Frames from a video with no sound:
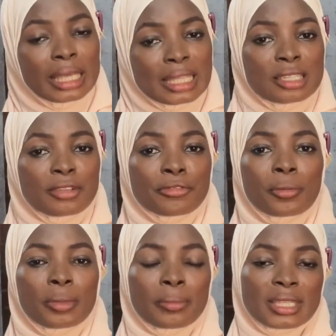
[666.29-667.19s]
getting it
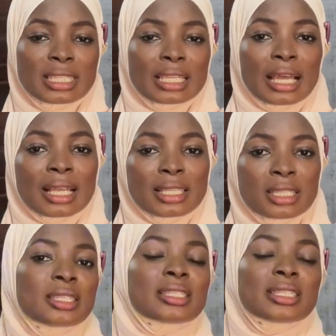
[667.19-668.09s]
from the person that has it,